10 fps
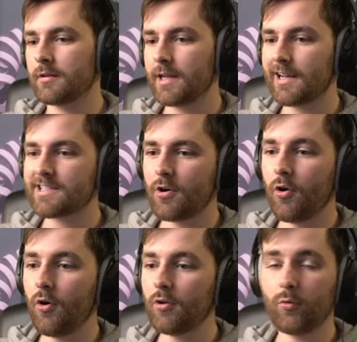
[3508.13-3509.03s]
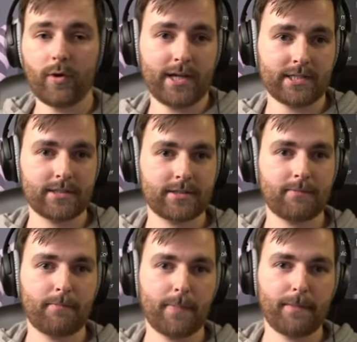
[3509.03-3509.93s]
And let's always,
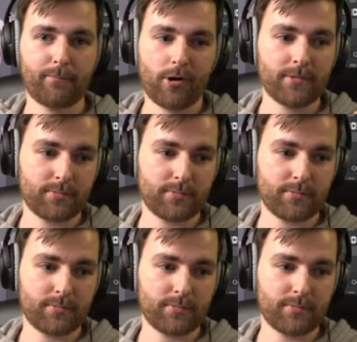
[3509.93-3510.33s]
promise